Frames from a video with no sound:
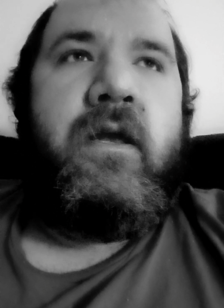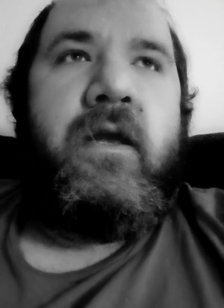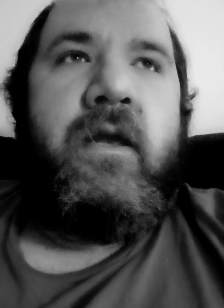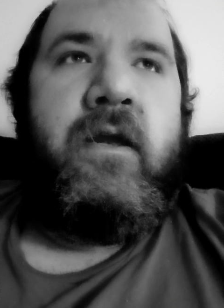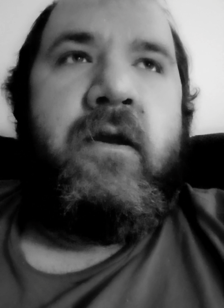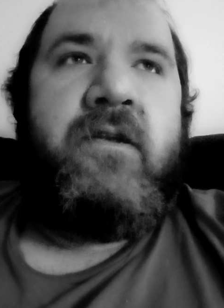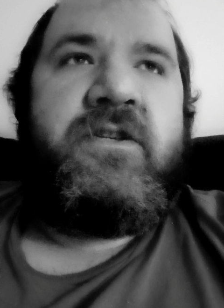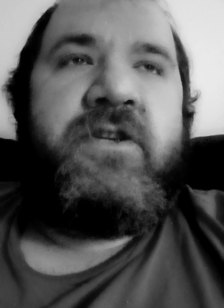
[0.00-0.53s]

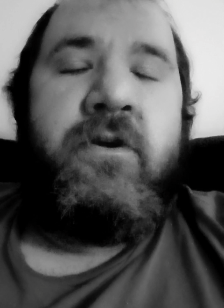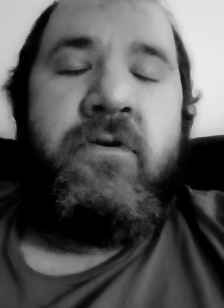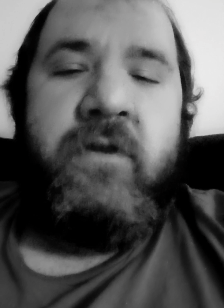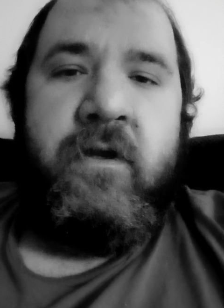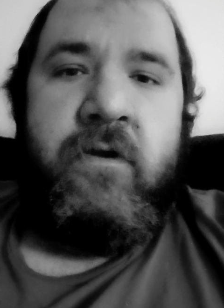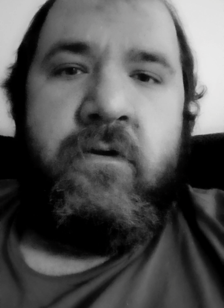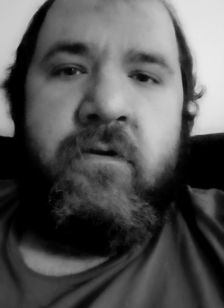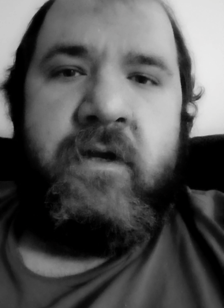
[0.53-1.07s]
And so
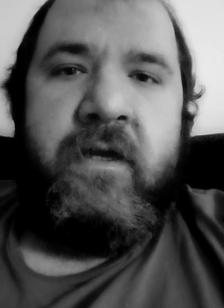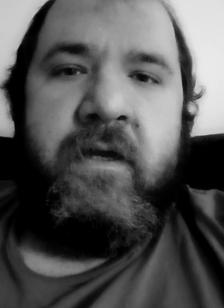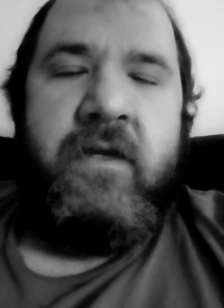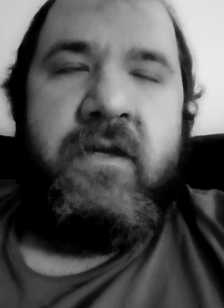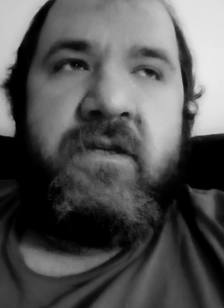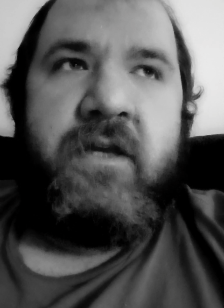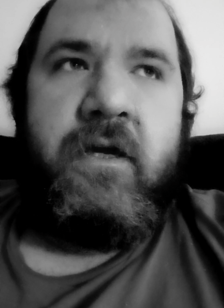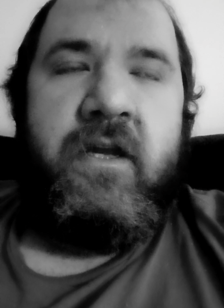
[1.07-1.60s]
there
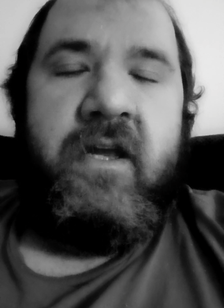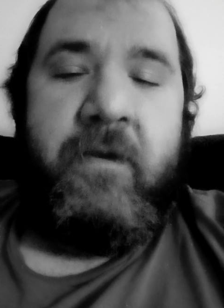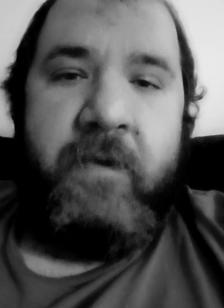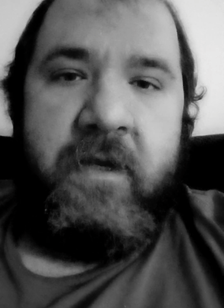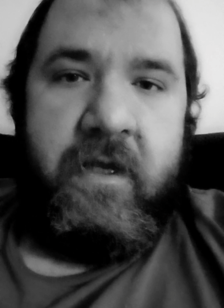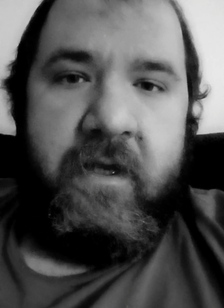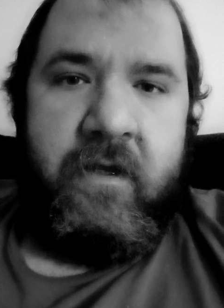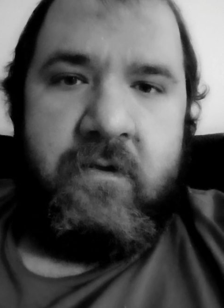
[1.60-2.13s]
is a
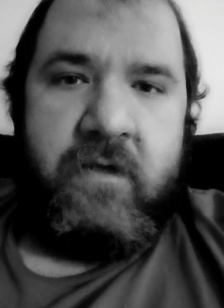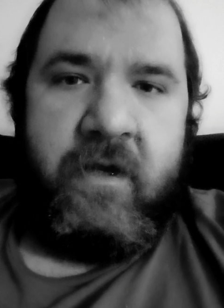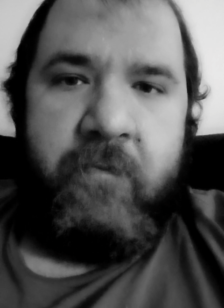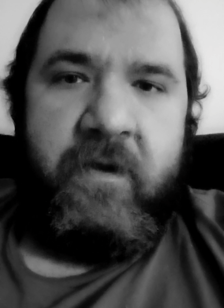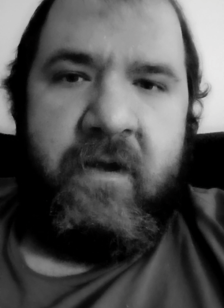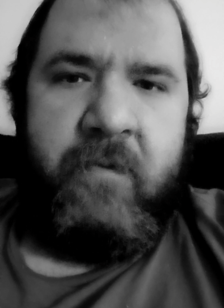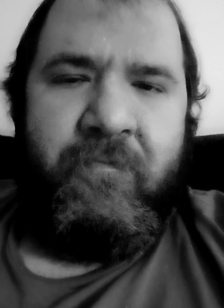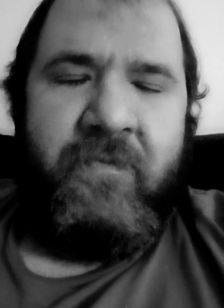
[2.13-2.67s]
nominee
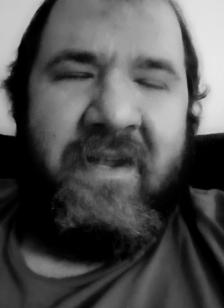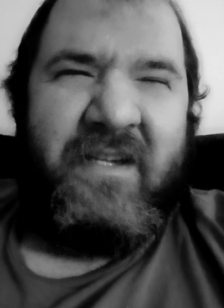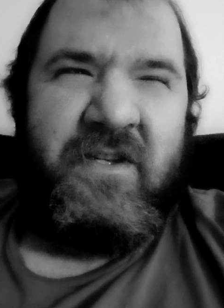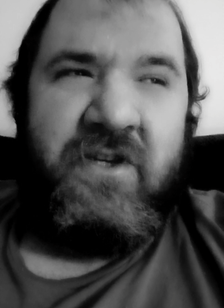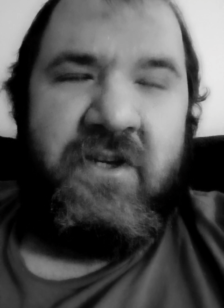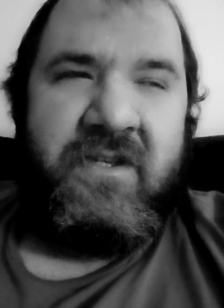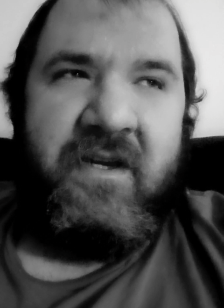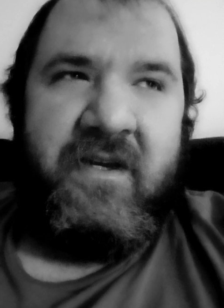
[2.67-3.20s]
coming up that's
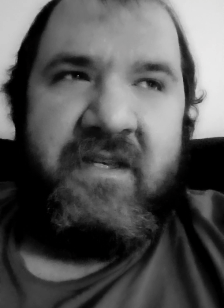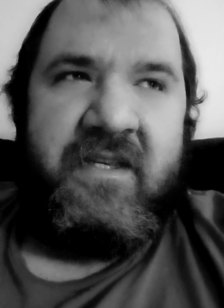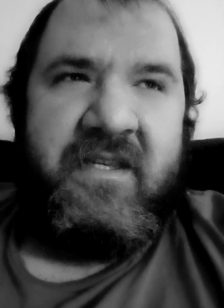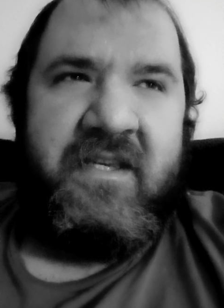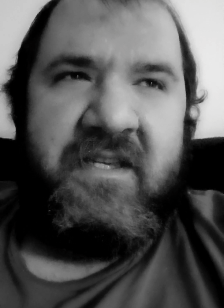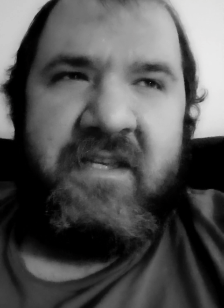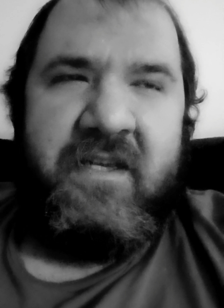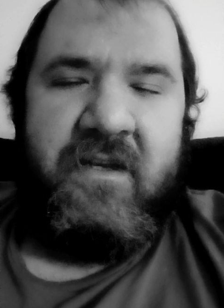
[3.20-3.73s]
just an
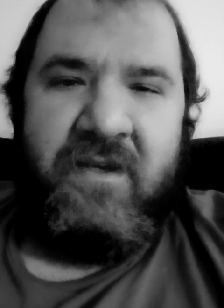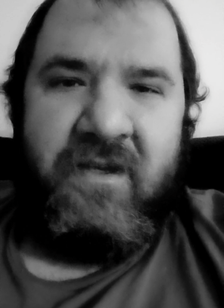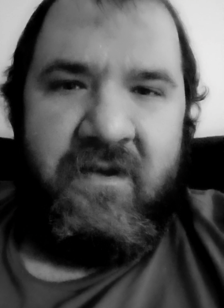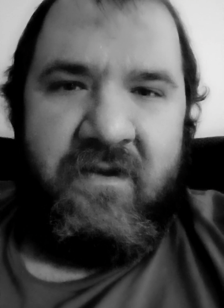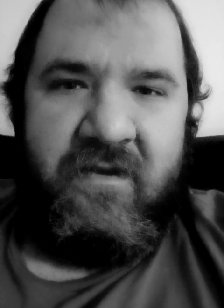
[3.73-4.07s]
assistant,